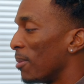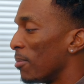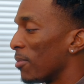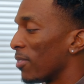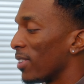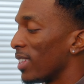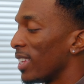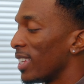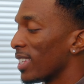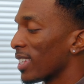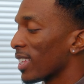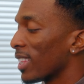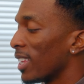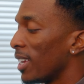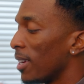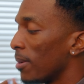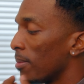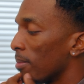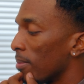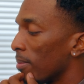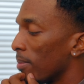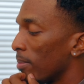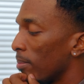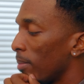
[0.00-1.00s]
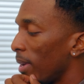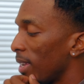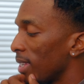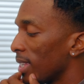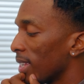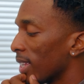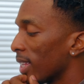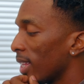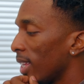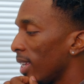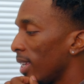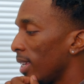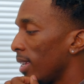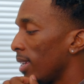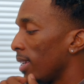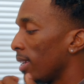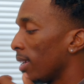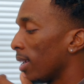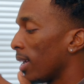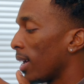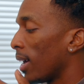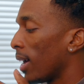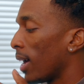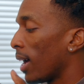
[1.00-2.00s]
For this clip,
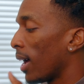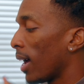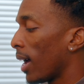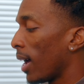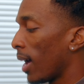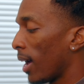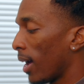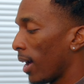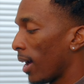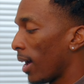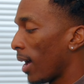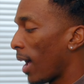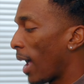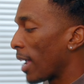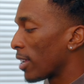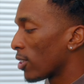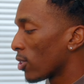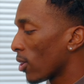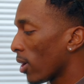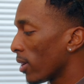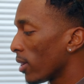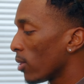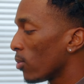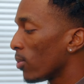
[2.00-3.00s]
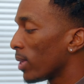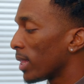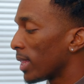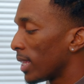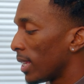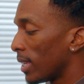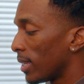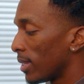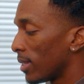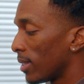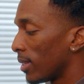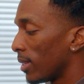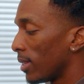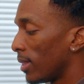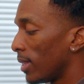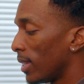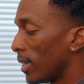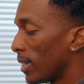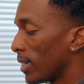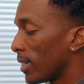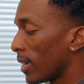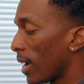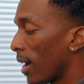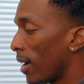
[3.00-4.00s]
basically, I started with
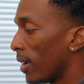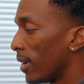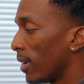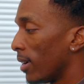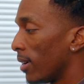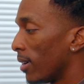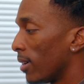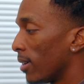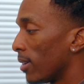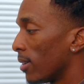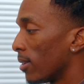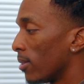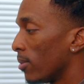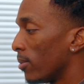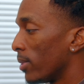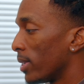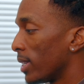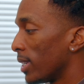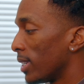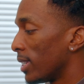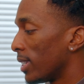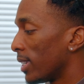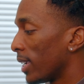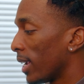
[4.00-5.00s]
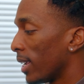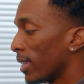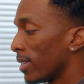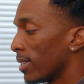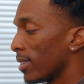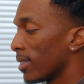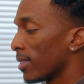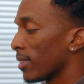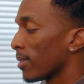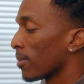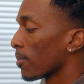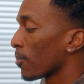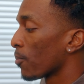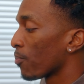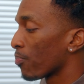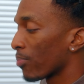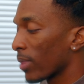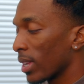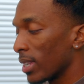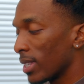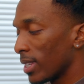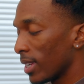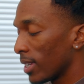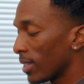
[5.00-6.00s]
this shot here, which is just
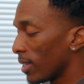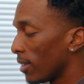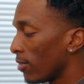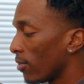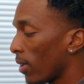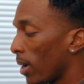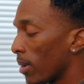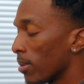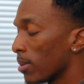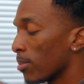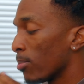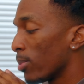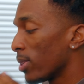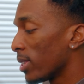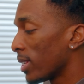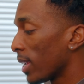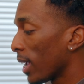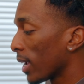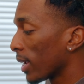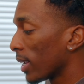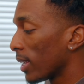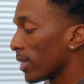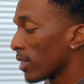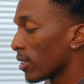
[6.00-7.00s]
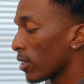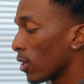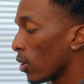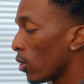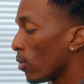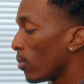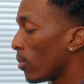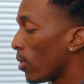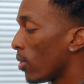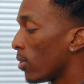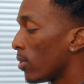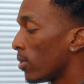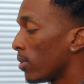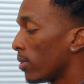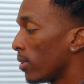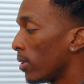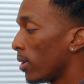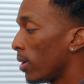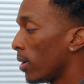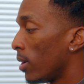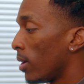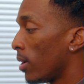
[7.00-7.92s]
60 frames per second slow-mo,